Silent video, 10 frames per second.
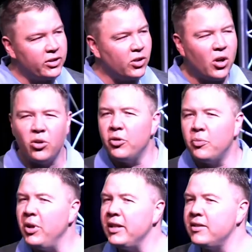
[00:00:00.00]
would like to
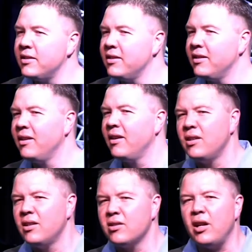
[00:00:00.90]
conclude. Please
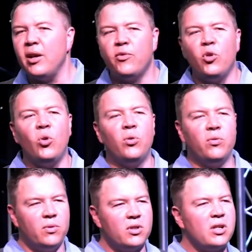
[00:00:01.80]
sign up
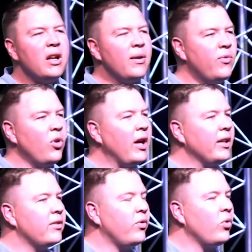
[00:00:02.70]
for
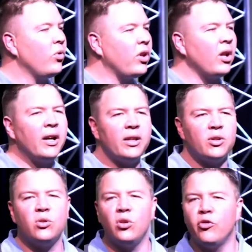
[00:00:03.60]
the
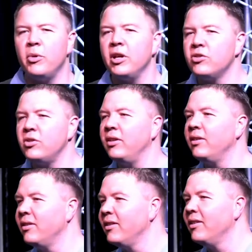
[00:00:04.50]
Lighthouse School of
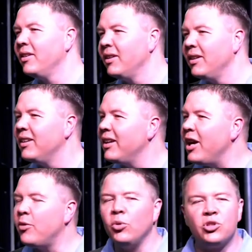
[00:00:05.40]
Ministry.
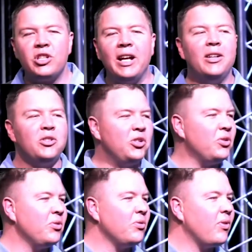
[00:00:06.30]
It will
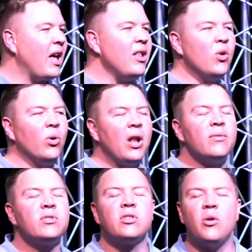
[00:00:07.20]
challenge you and you
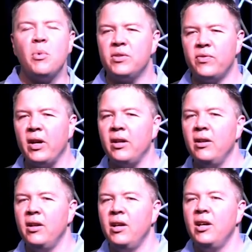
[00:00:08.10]
will have so much
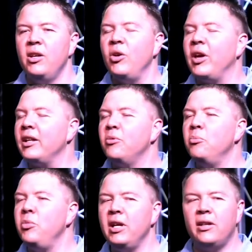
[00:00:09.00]
fun. You
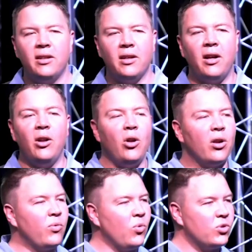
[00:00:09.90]
get to meet a
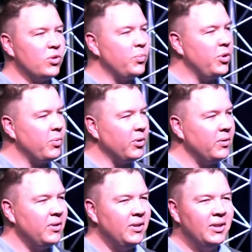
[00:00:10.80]
lot of awesome
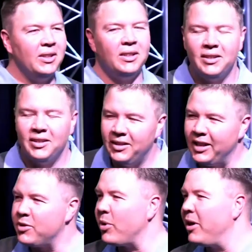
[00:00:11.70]
people.
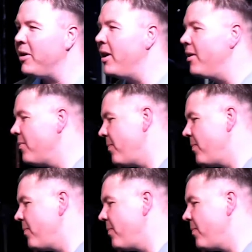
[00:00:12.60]
Let's pray.